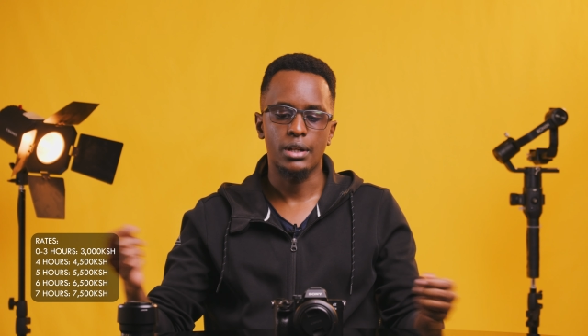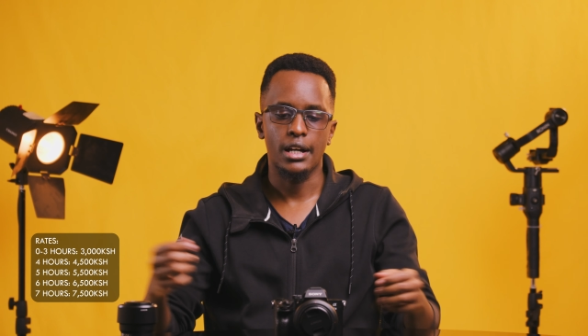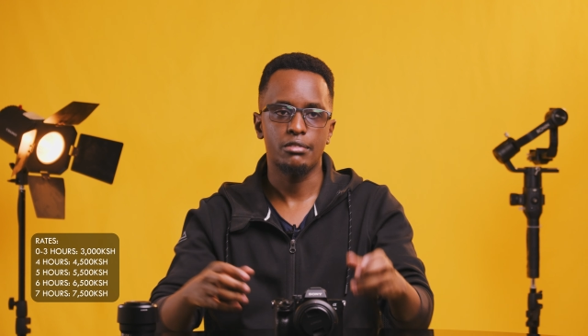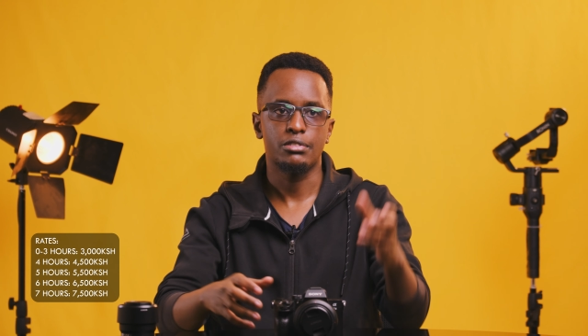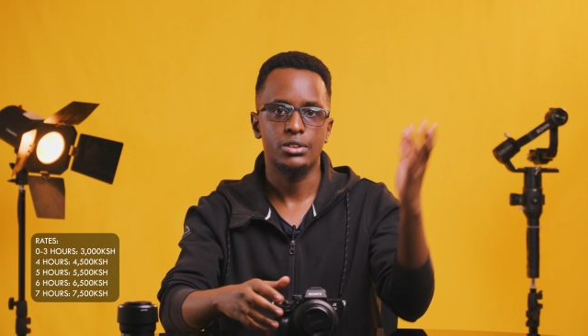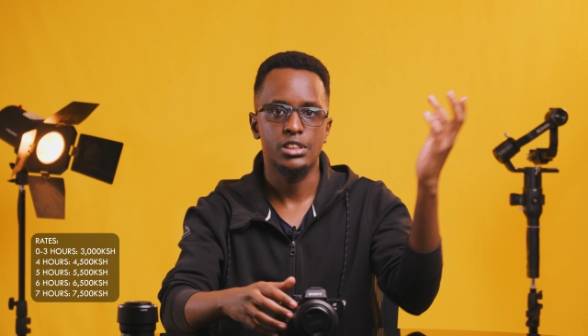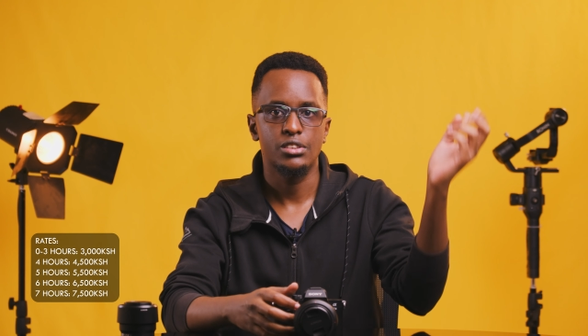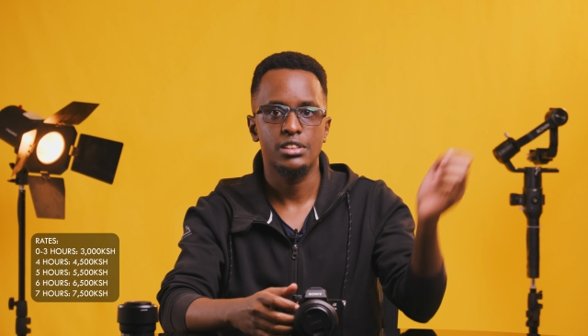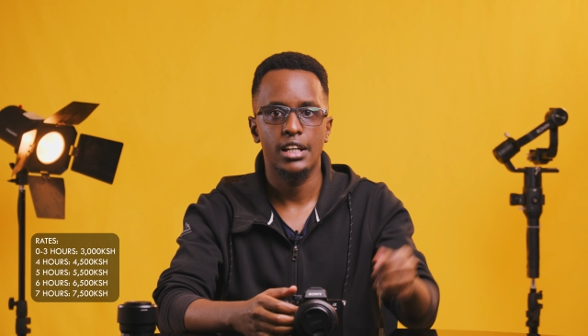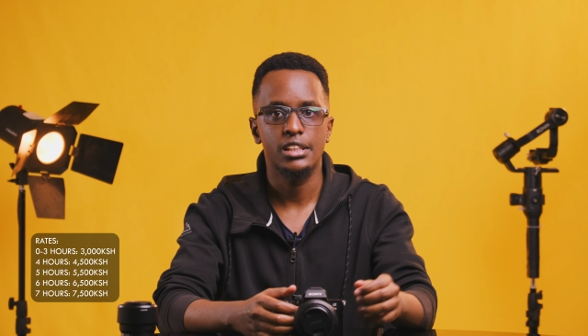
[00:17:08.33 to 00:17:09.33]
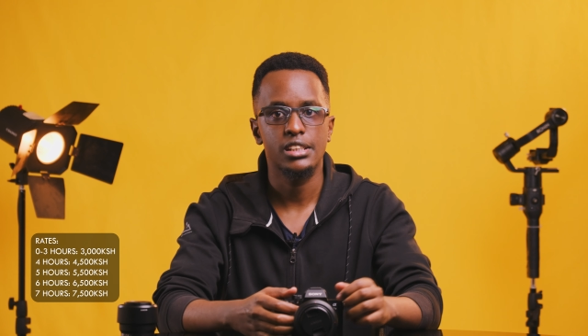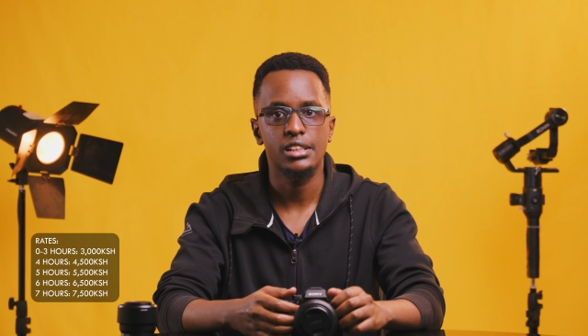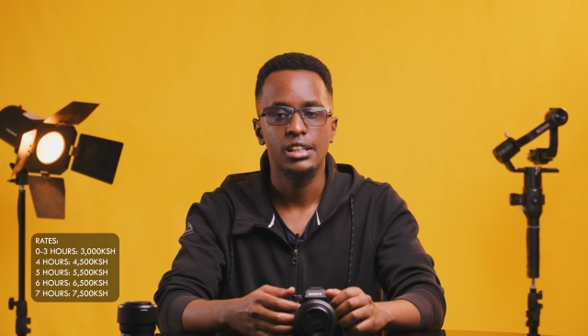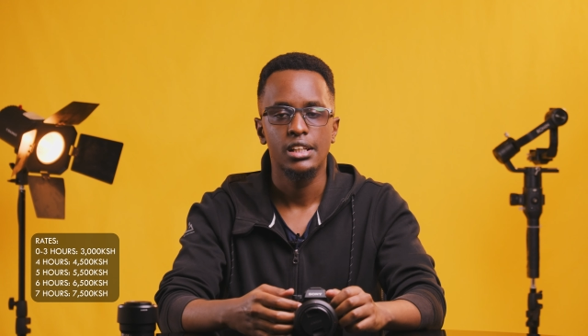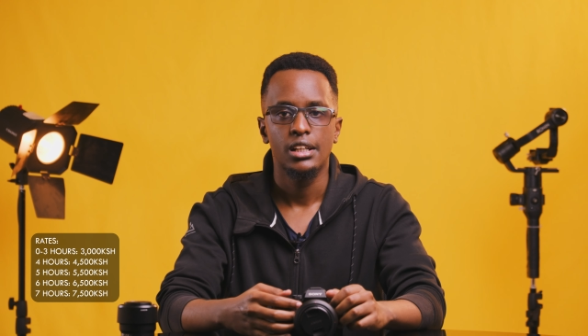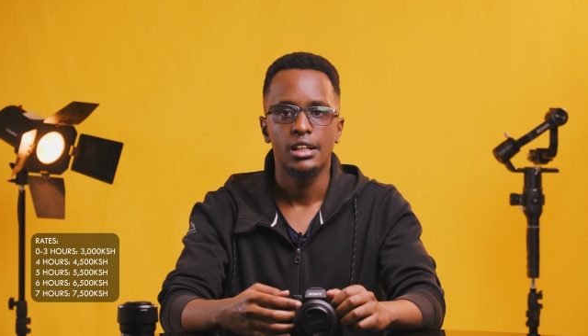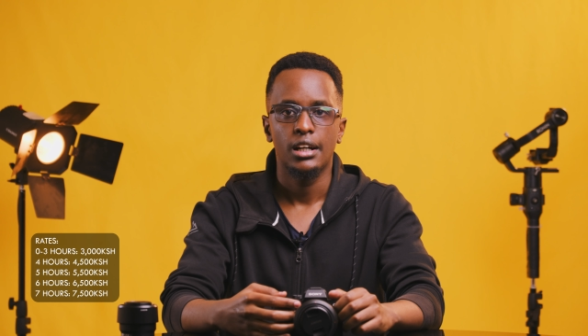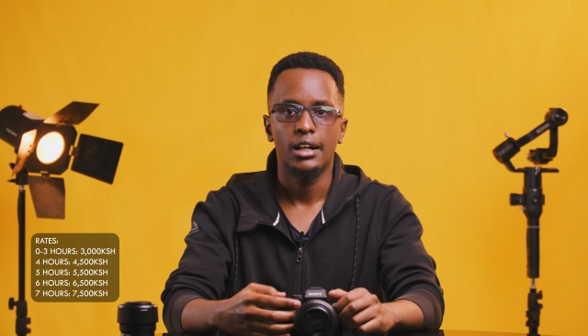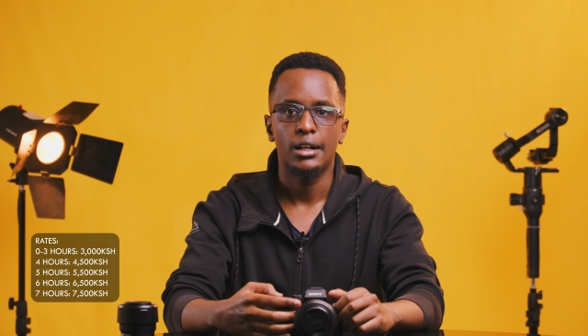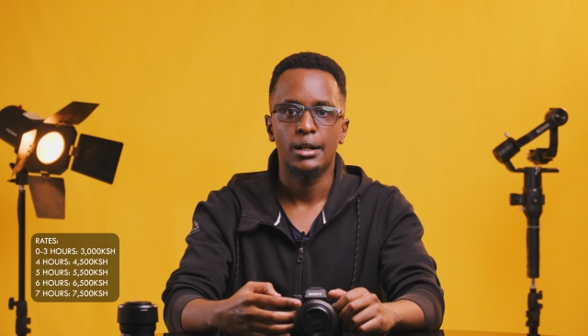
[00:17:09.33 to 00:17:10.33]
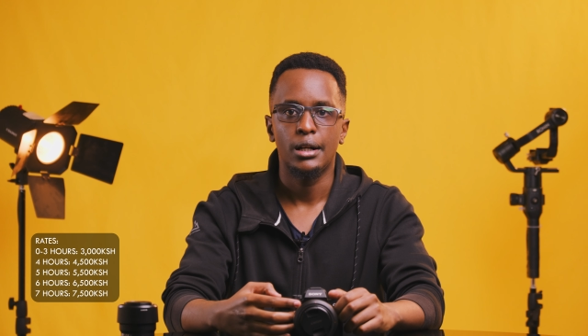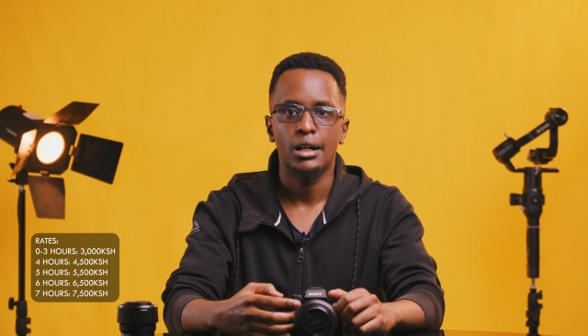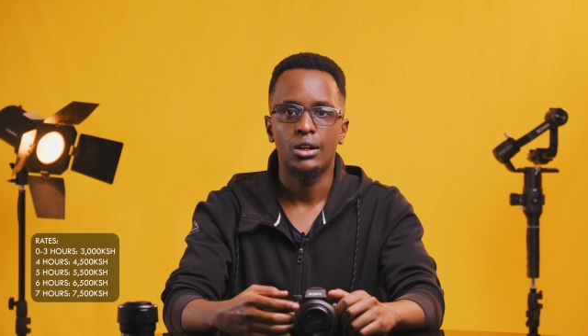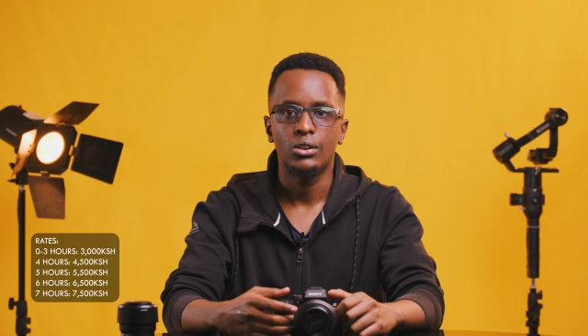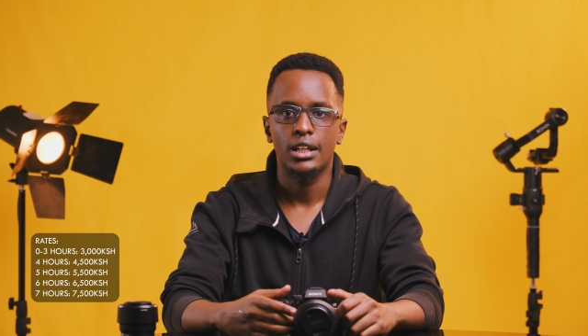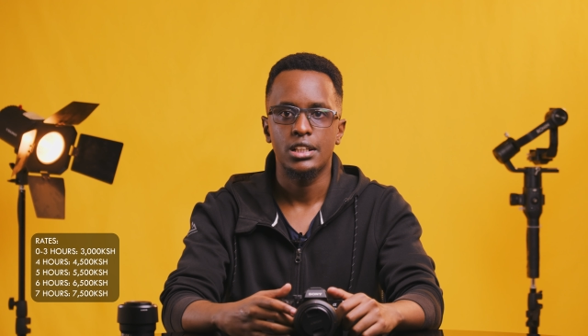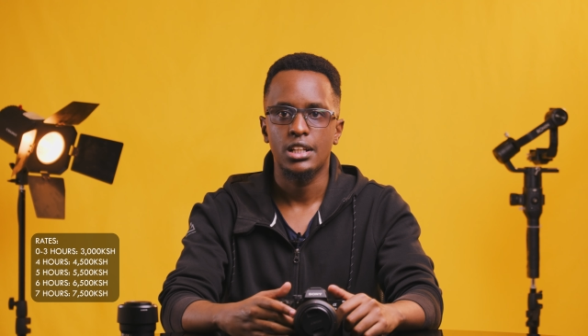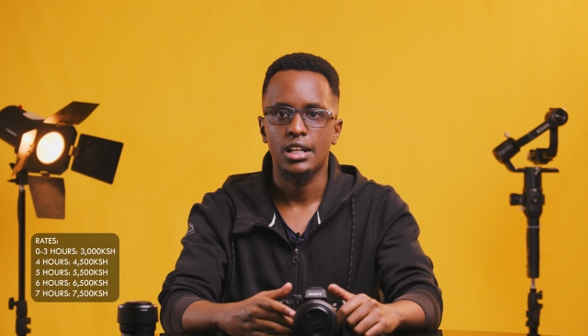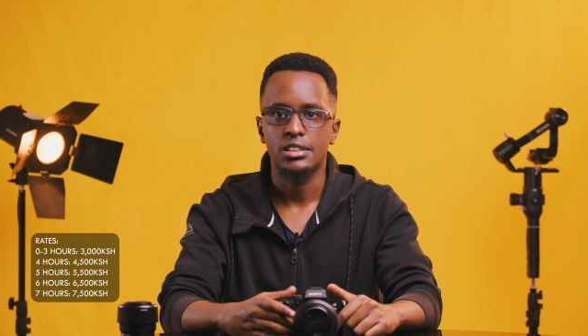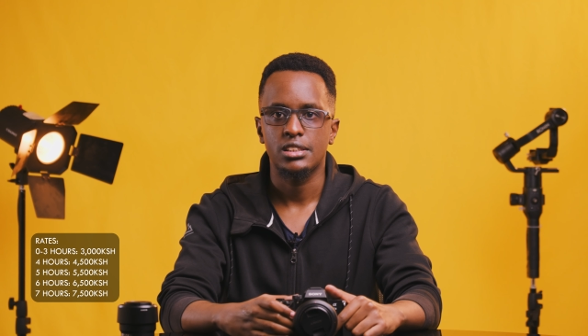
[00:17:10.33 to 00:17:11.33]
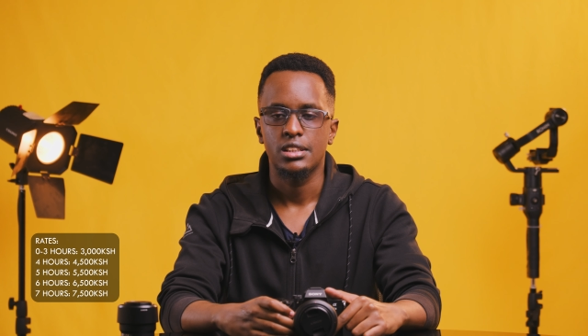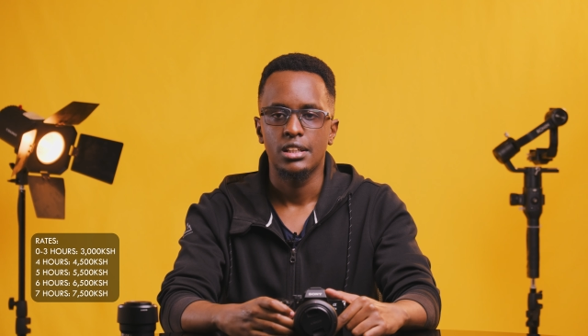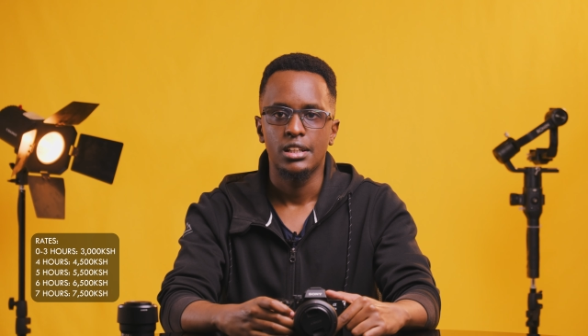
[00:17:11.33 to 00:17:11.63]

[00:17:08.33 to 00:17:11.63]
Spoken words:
we have continuous lighting, all that jazz.